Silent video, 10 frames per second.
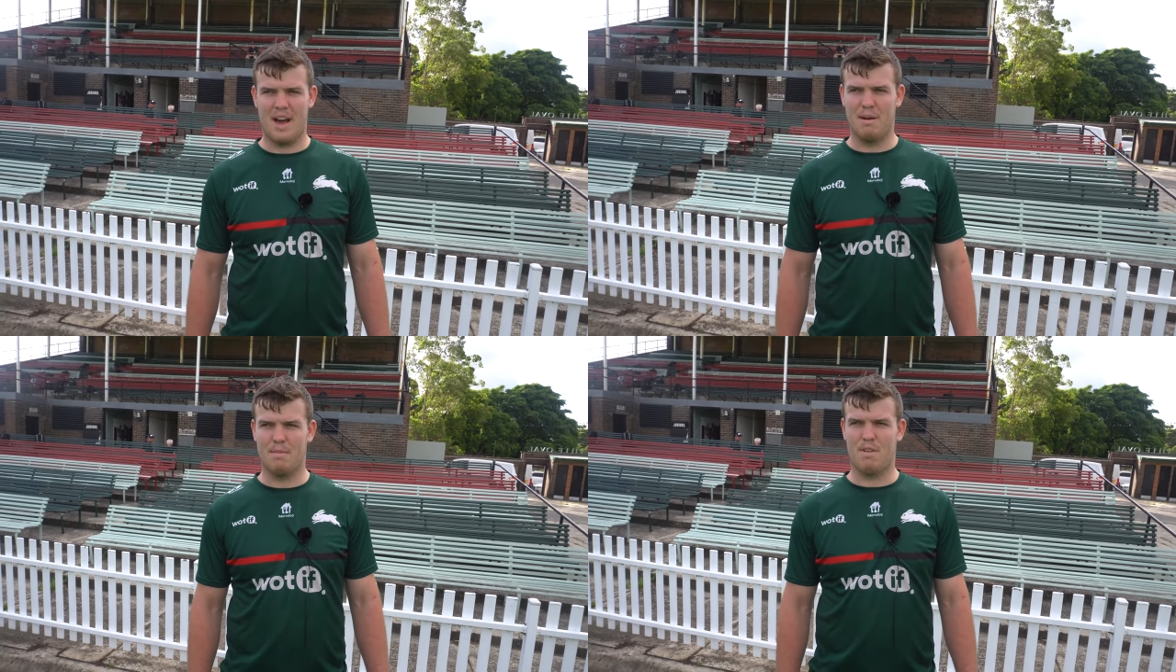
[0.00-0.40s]
Mate,
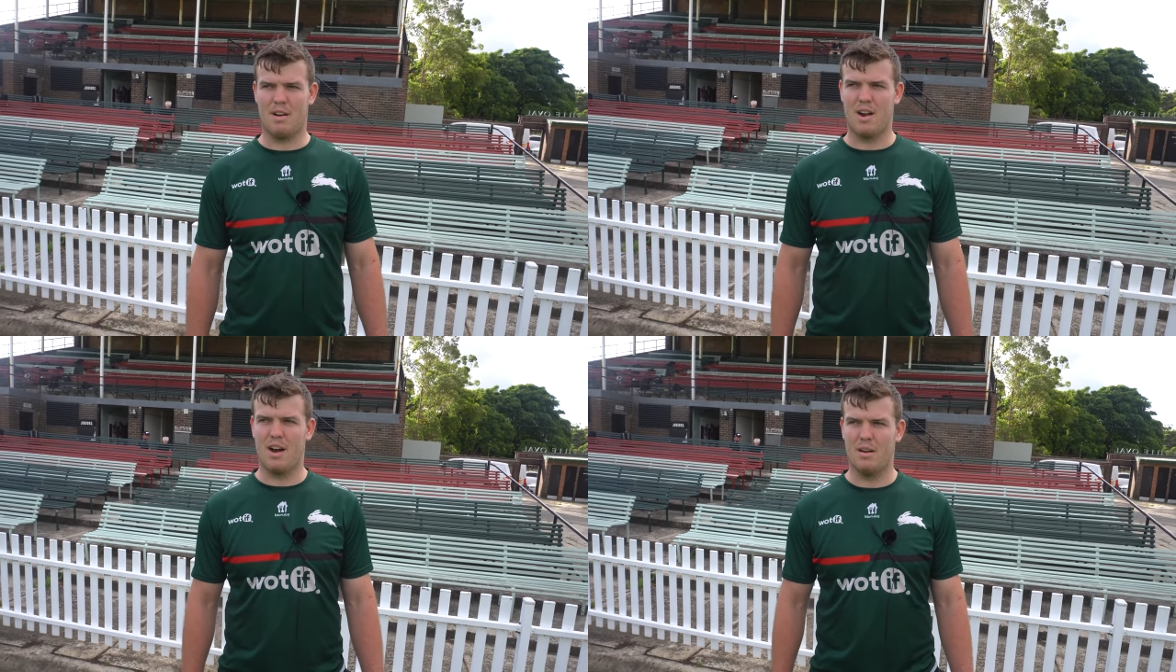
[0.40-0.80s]
I'm
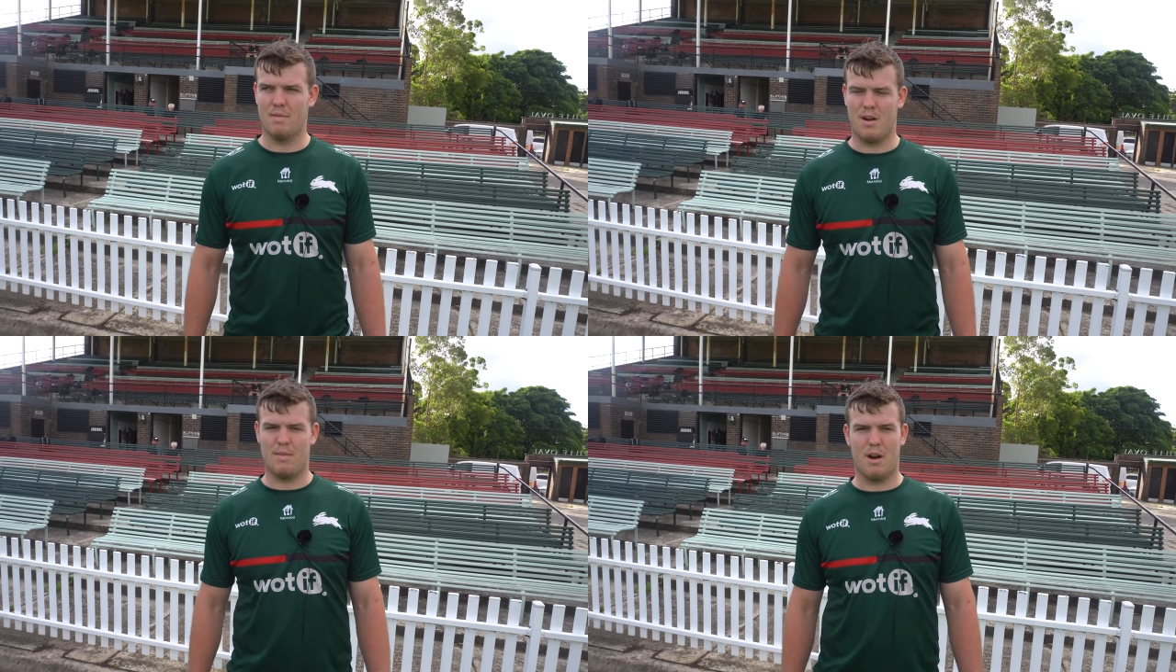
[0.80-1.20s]
front
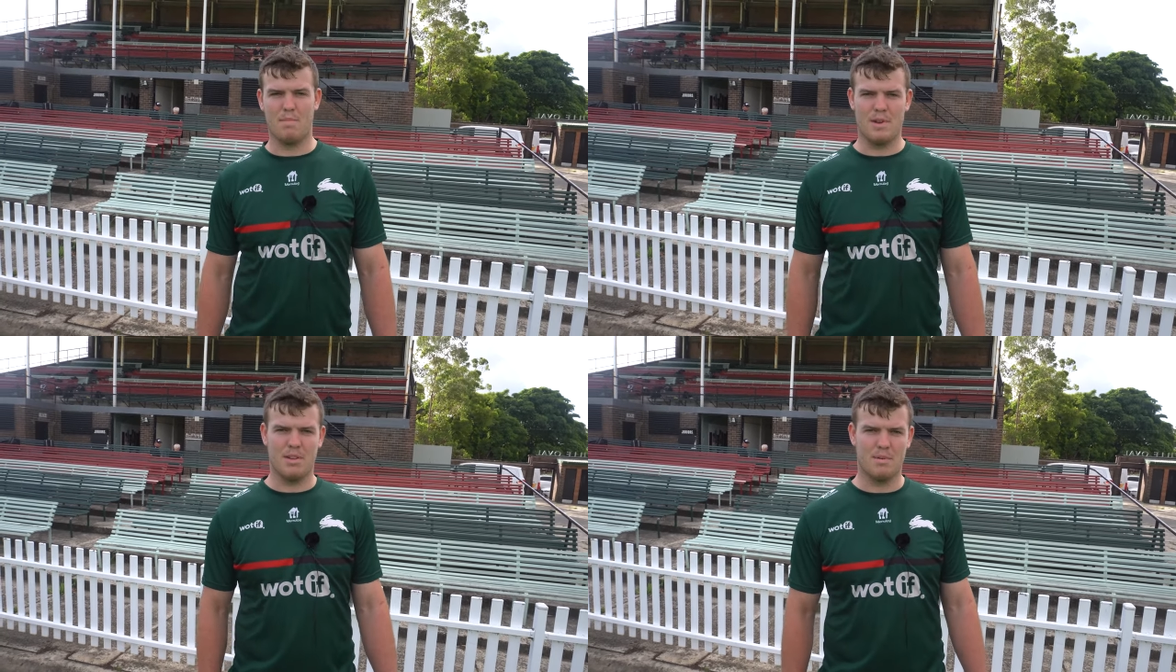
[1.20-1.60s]
row, front
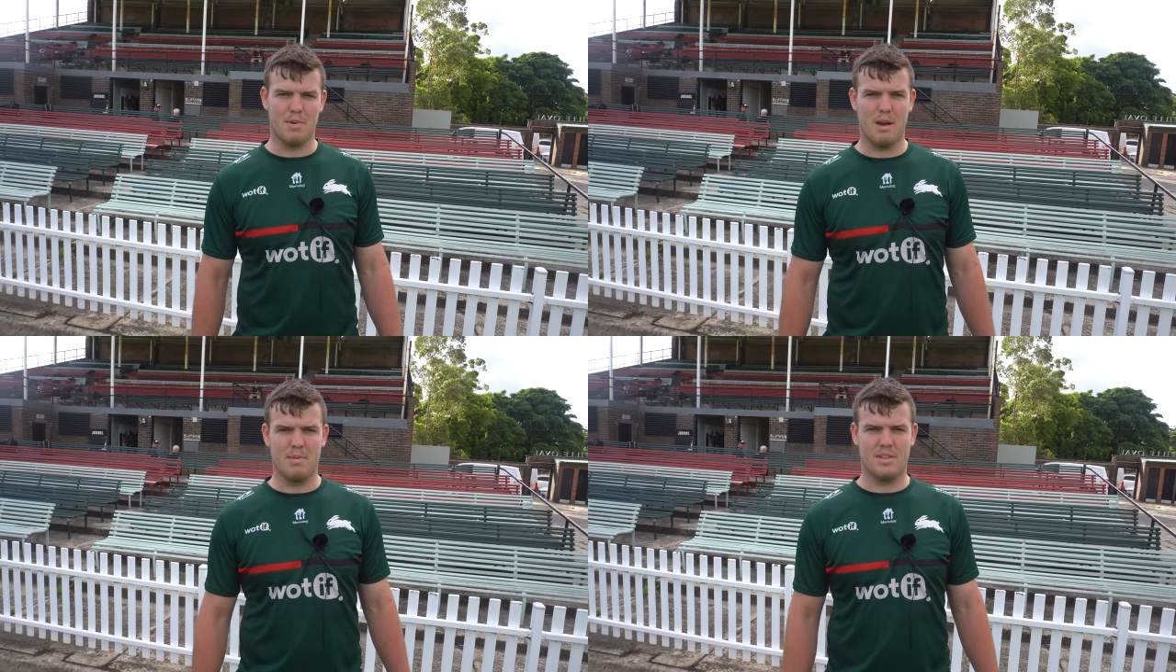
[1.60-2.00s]
row middle at the
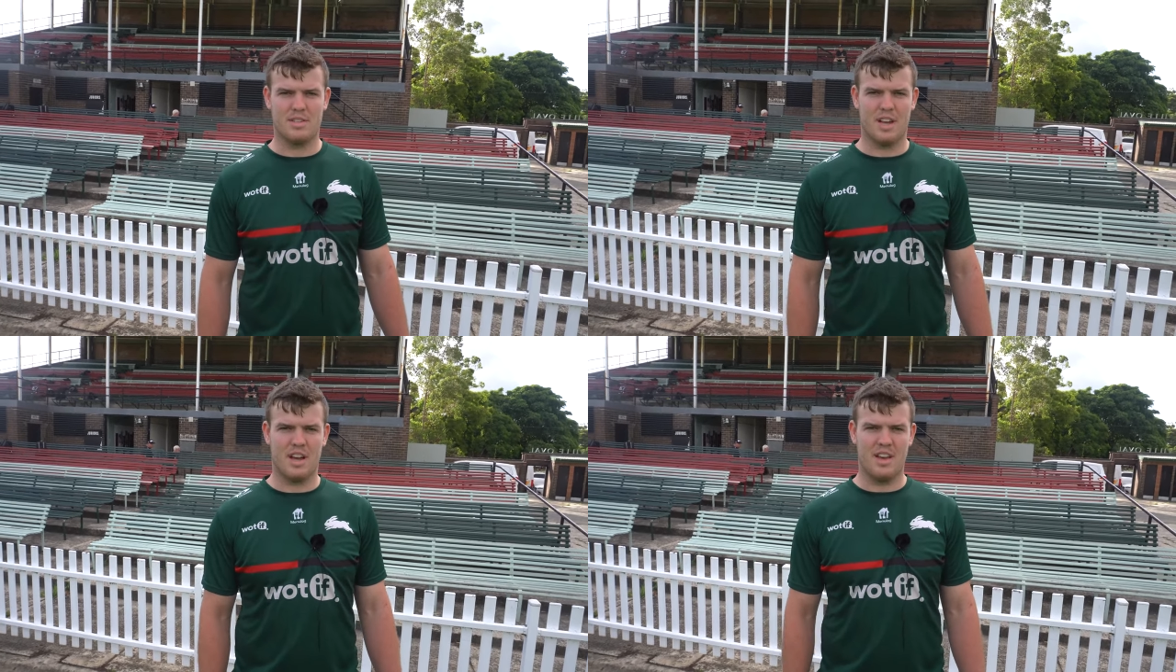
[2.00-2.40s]

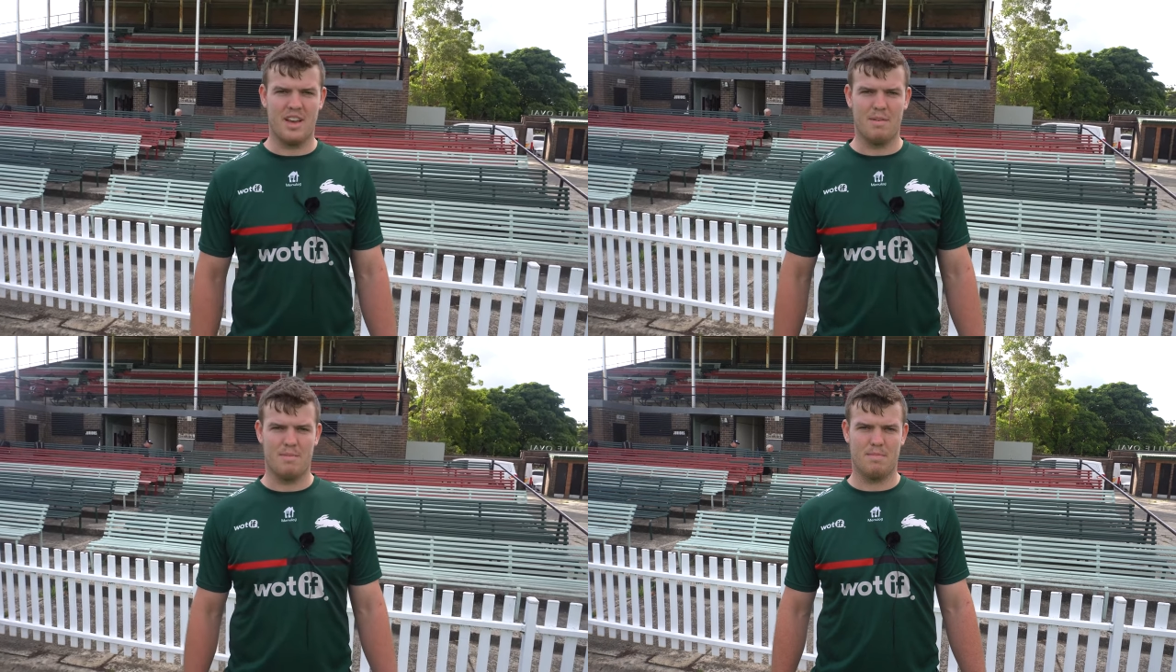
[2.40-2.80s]
moment. So
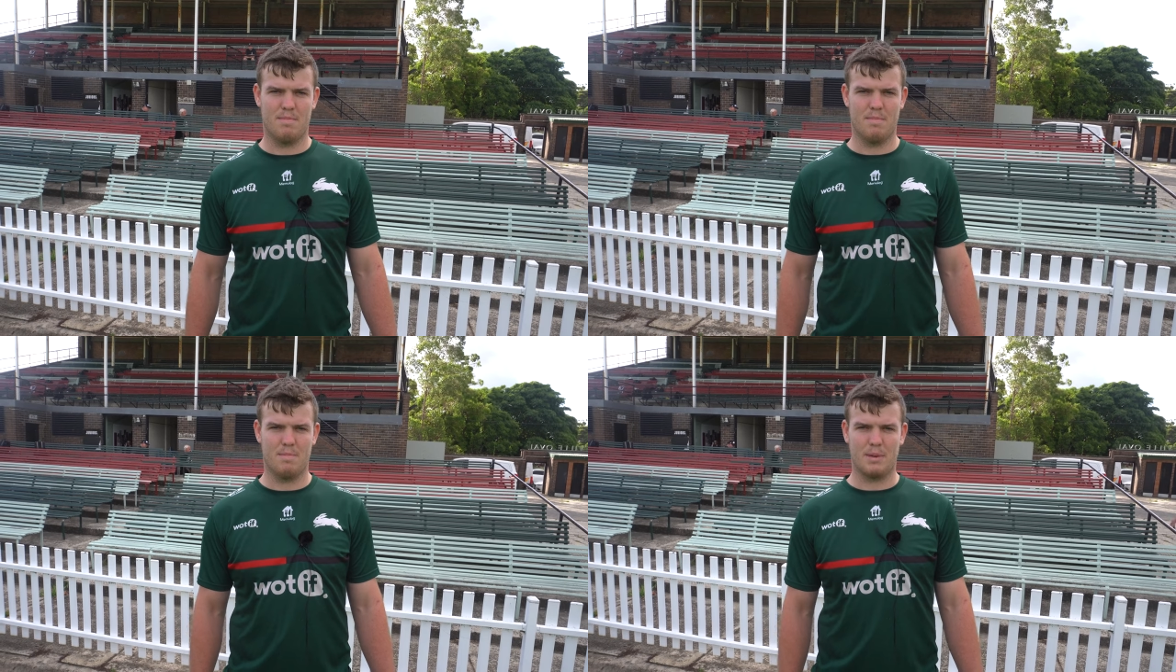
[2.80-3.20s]
yeah,
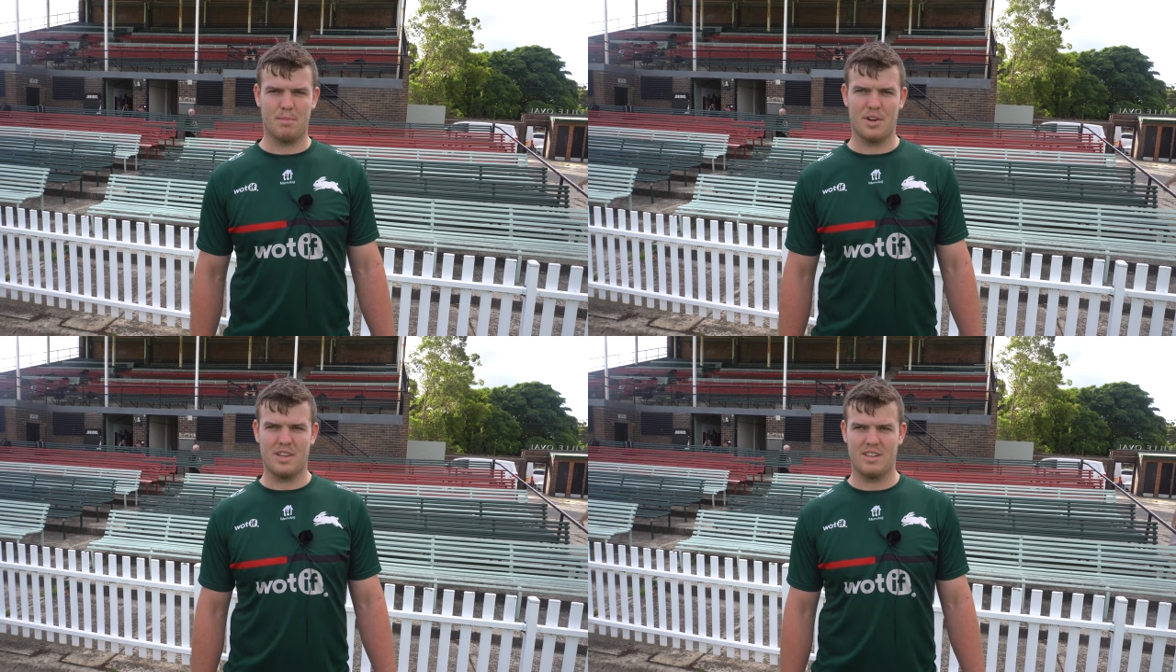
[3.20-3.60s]

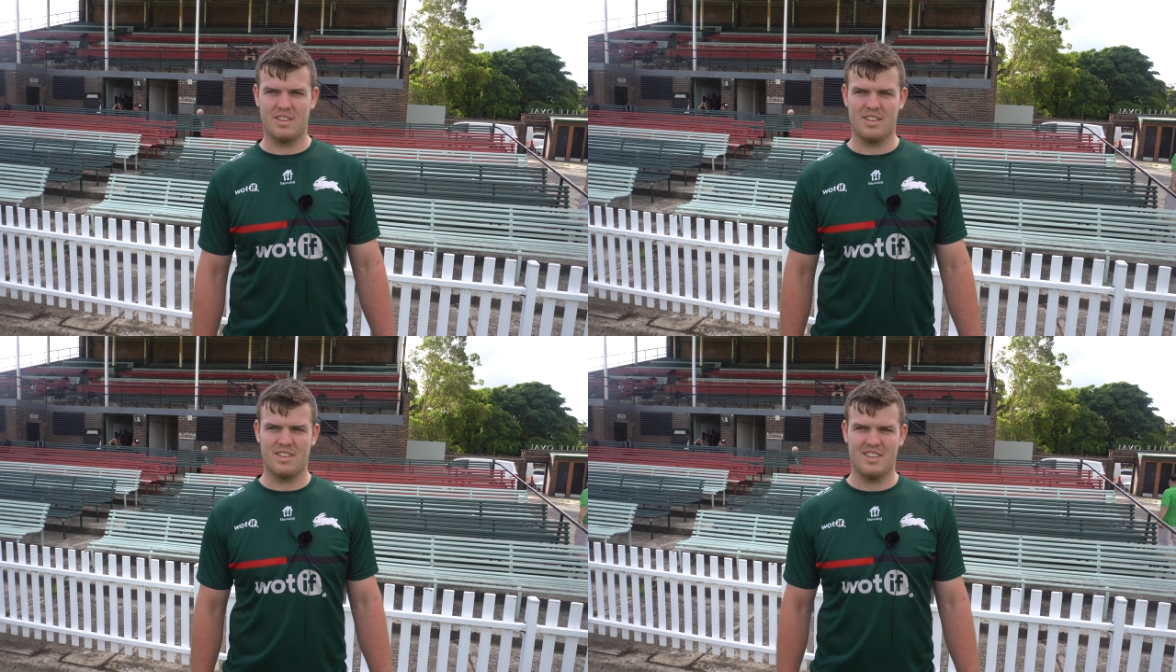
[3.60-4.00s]
big body.
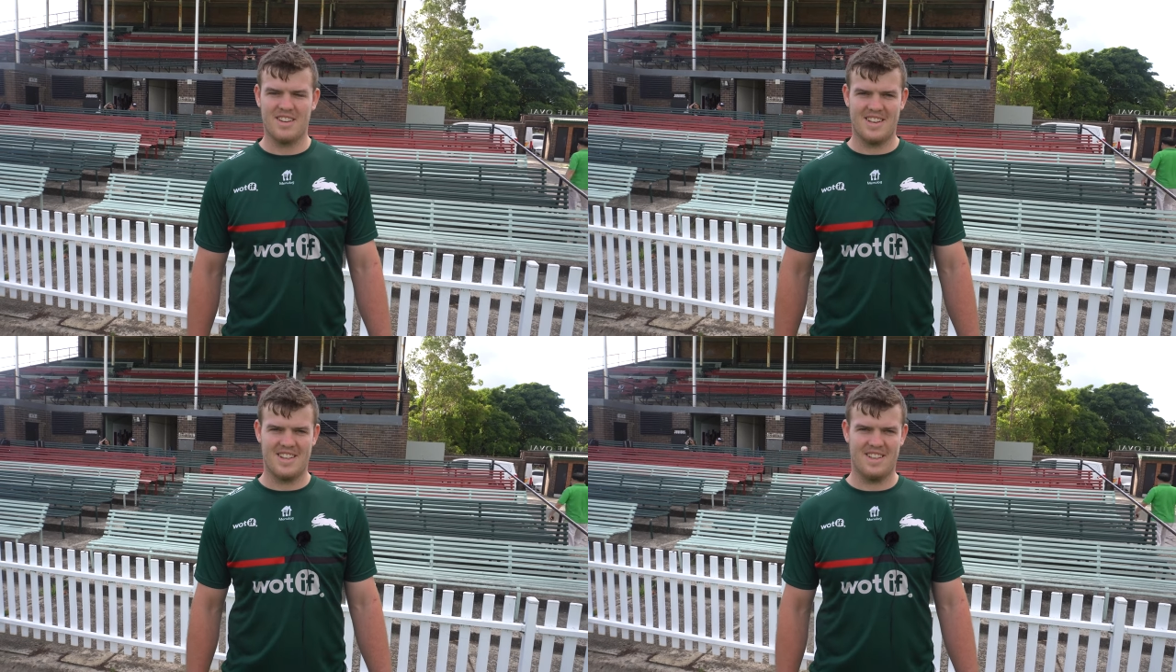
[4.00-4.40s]
Yeah.
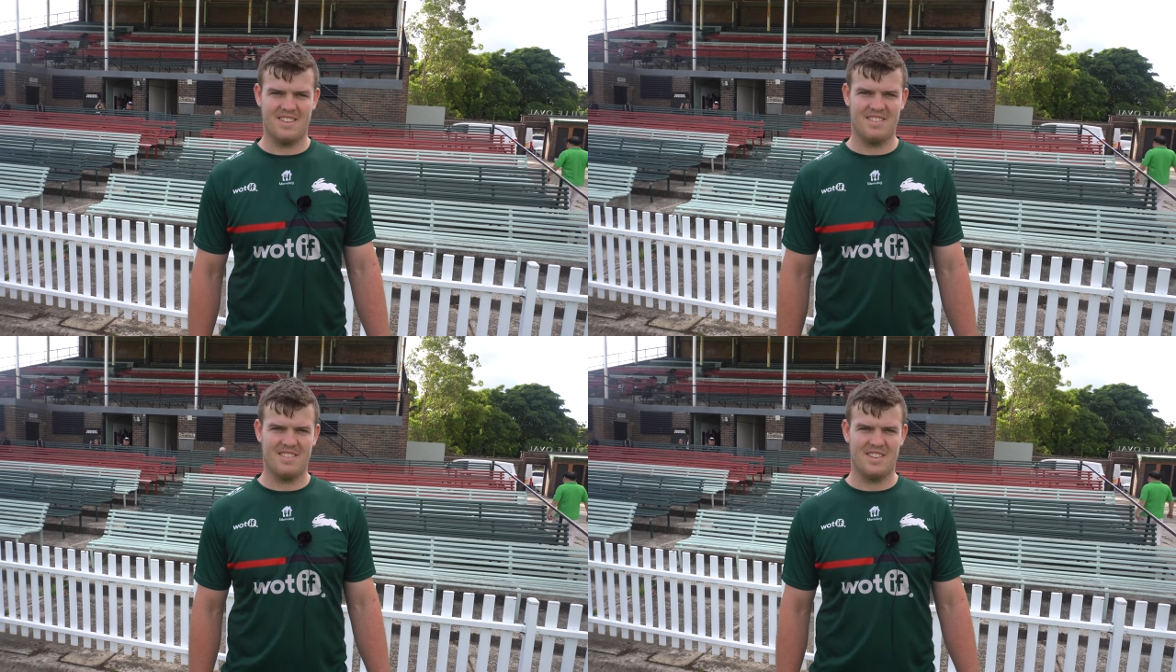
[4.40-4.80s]
And
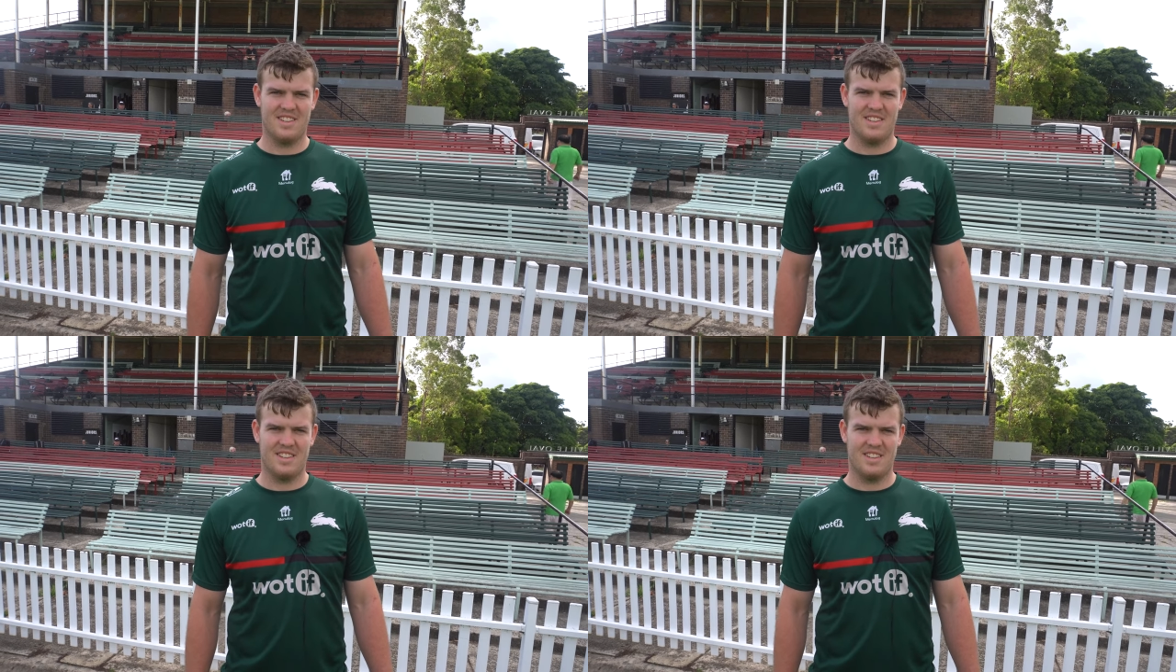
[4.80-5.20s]
so you're